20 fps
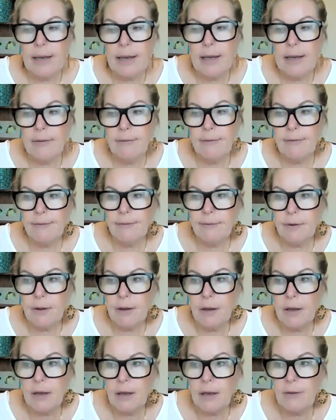
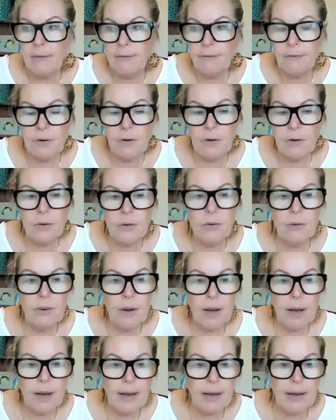if you
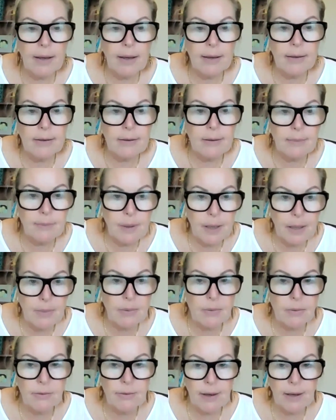and the
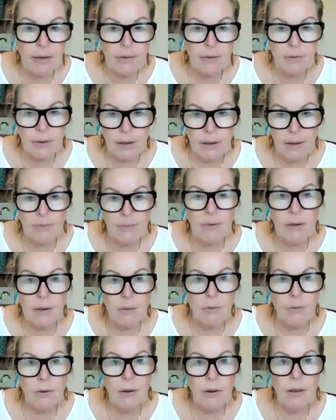people that you're
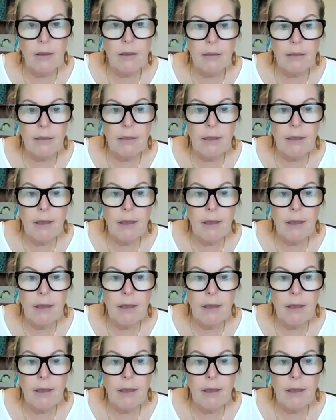coming with